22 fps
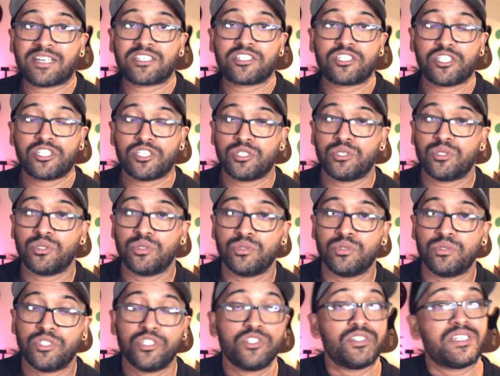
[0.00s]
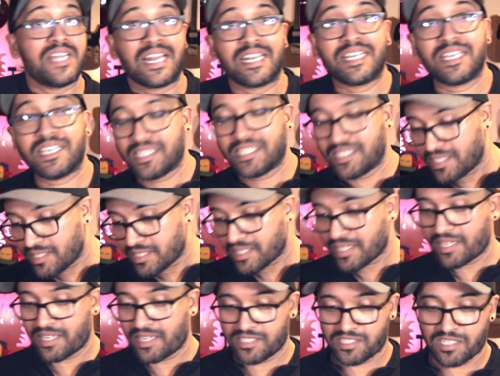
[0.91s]
to New Delhi in India
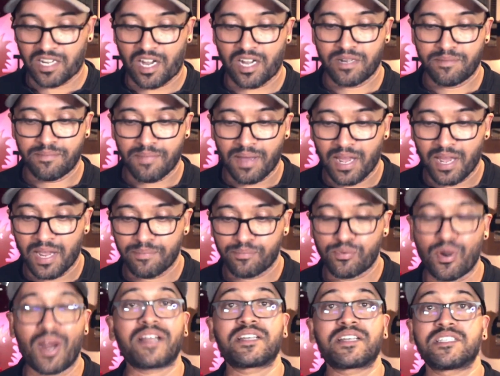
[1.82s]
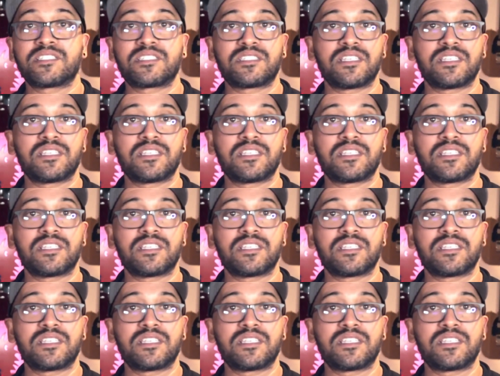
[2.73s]
and I started my practice